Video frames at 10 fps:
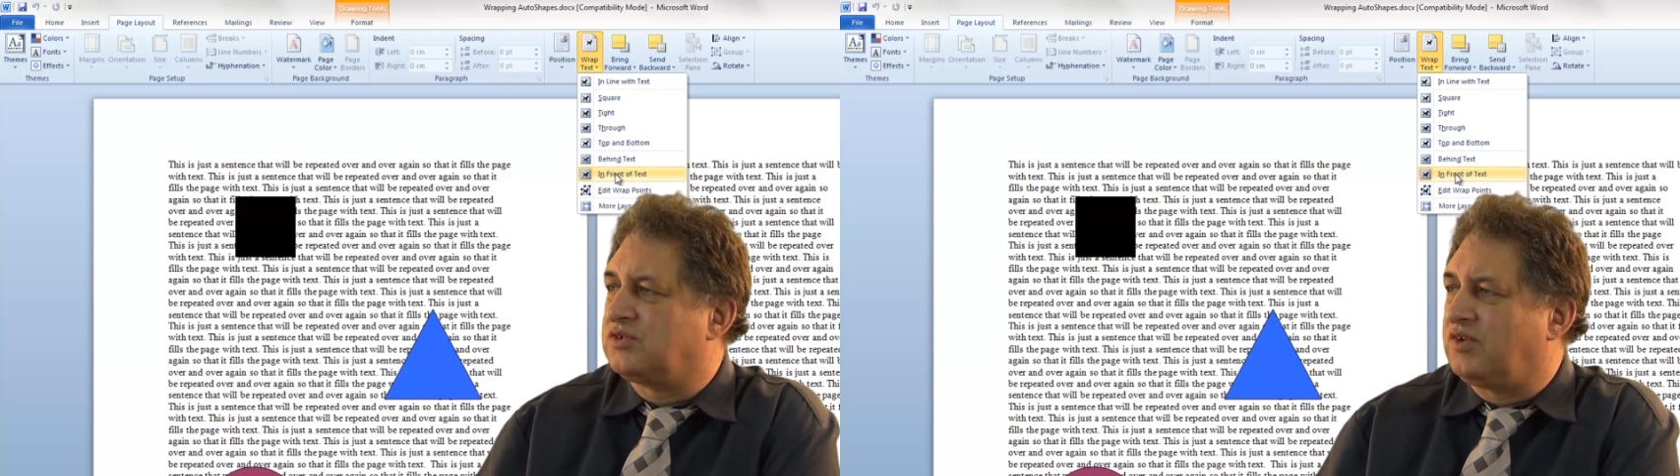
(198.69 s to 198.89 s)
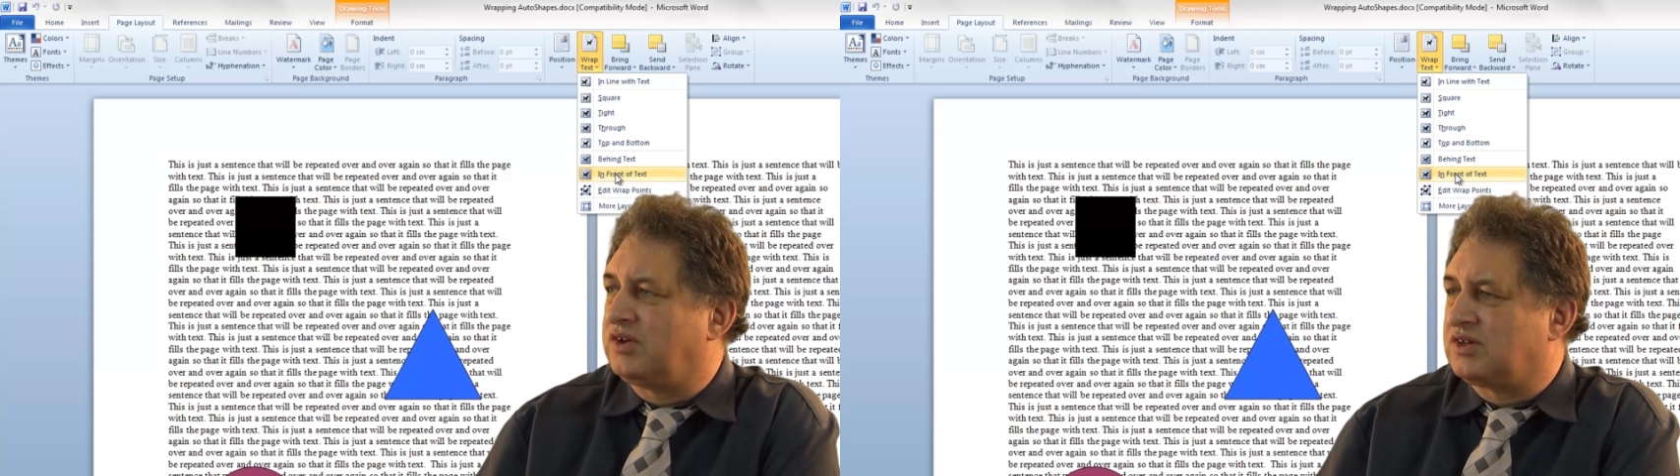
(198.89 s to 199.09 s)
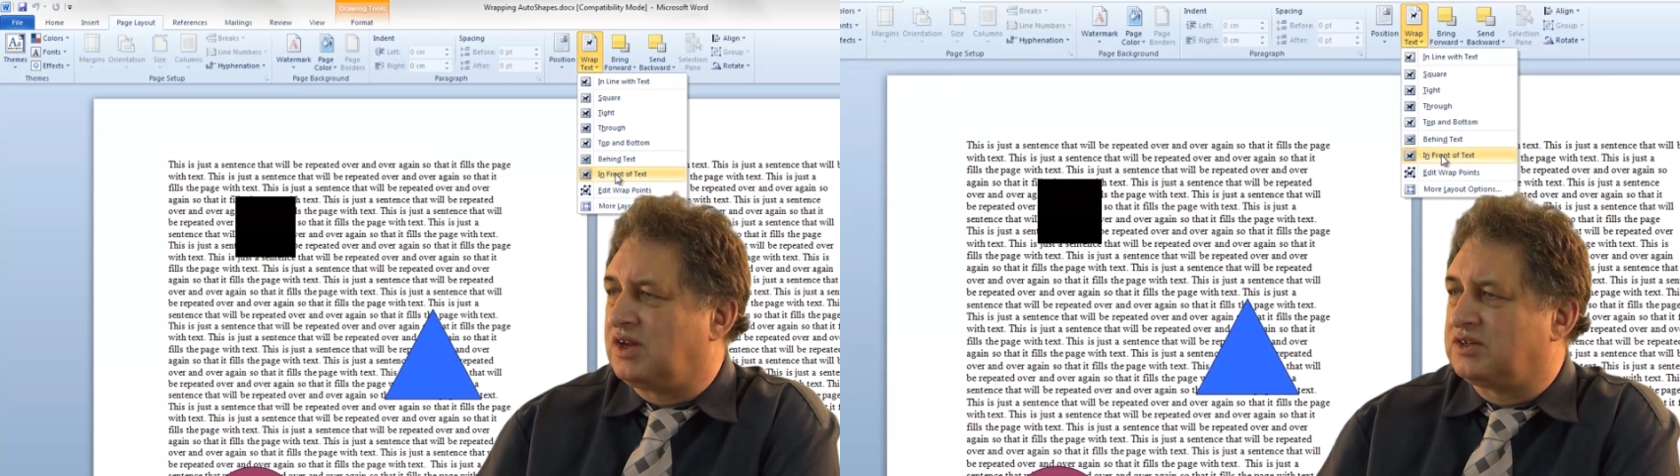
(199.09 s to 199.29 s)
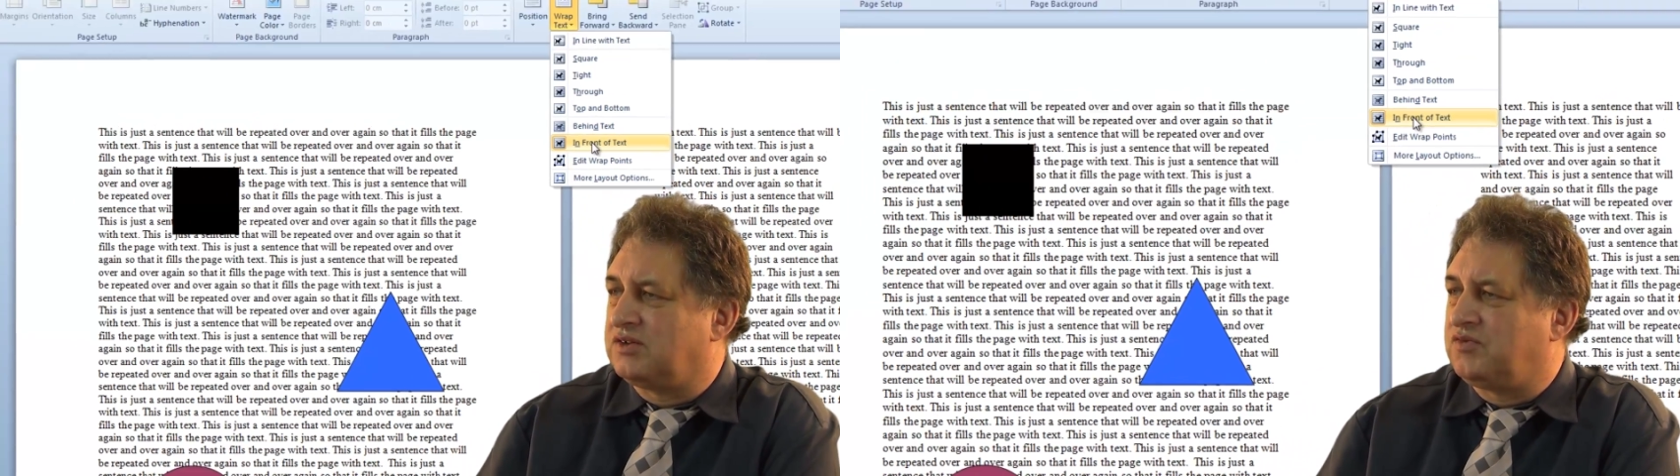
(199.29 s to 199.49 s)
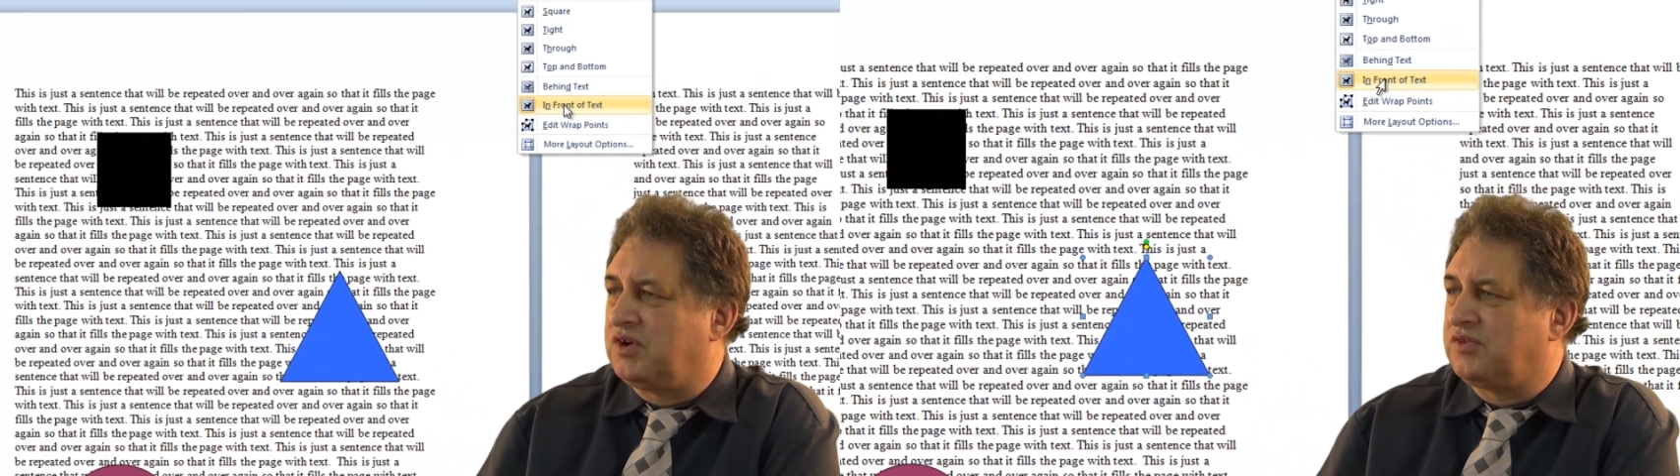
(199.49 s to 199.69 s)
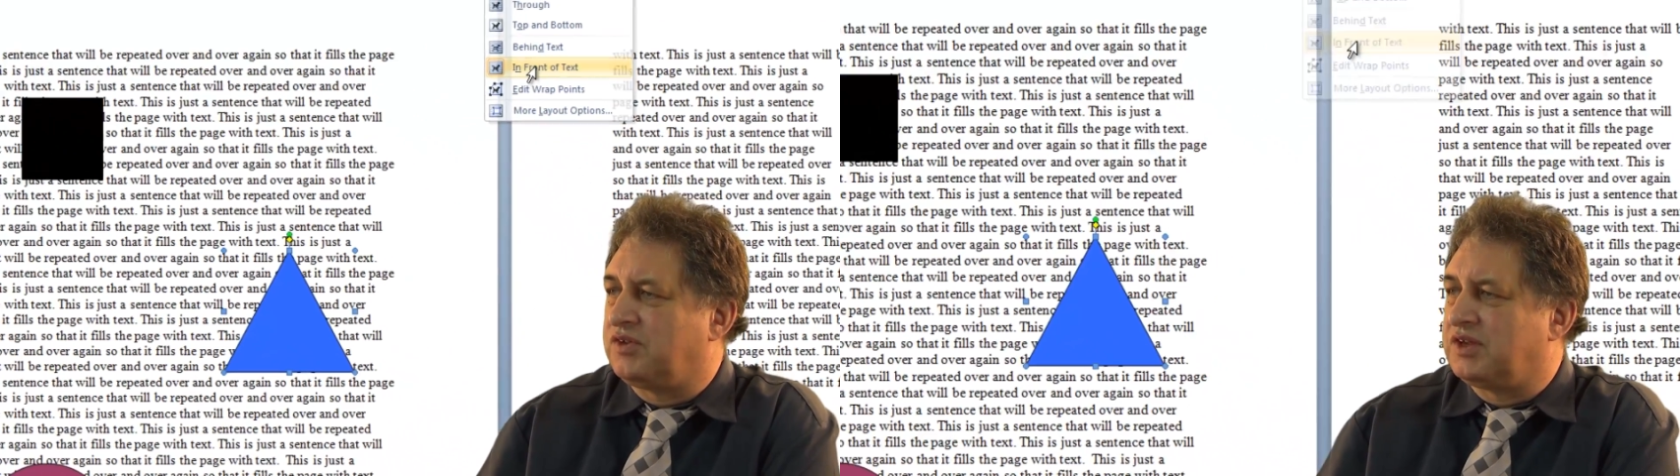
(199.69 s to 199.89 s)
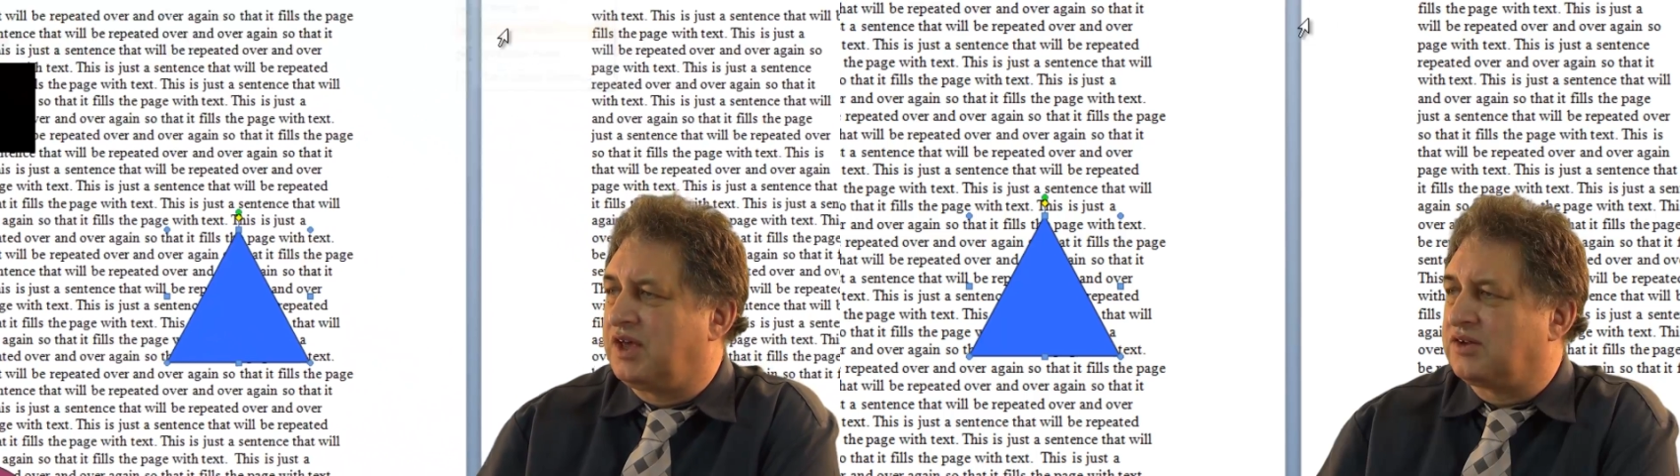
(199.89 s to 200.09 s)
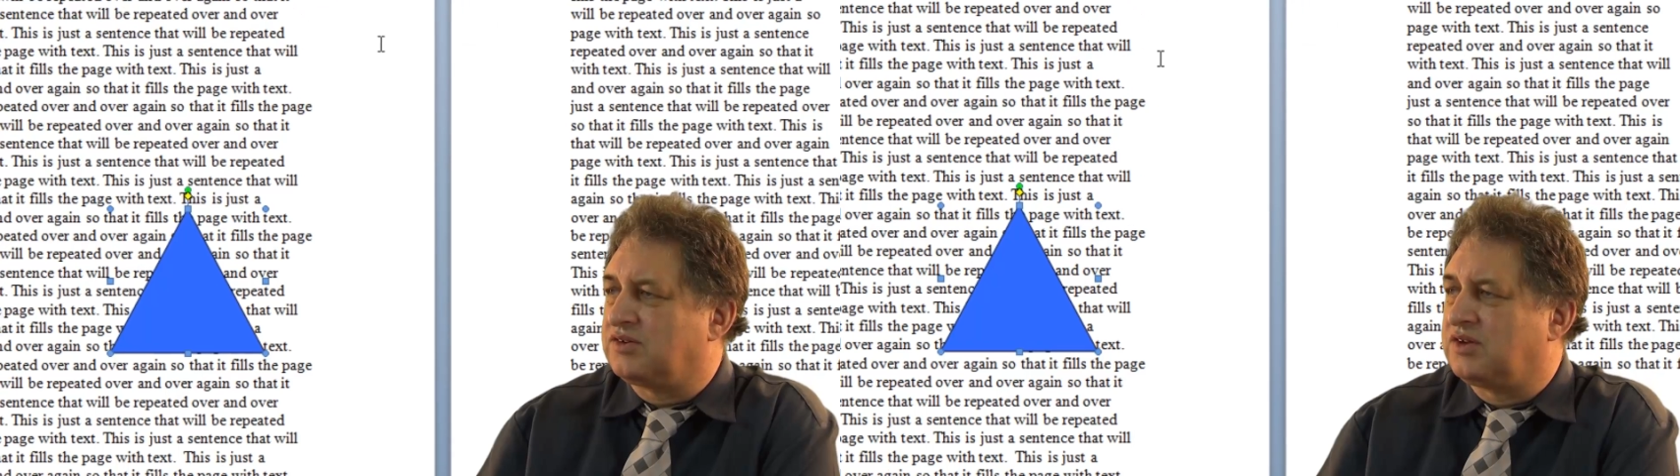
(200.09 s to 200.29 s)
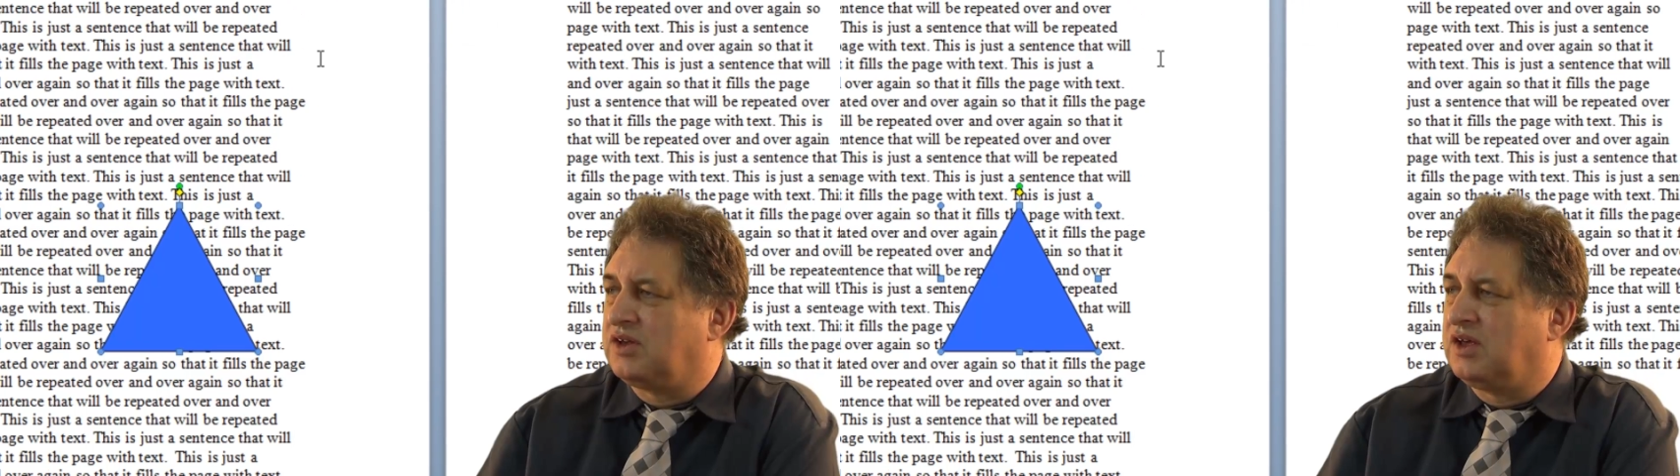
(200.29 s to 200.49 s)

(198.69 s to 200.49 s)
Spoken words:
So if I select in front of the text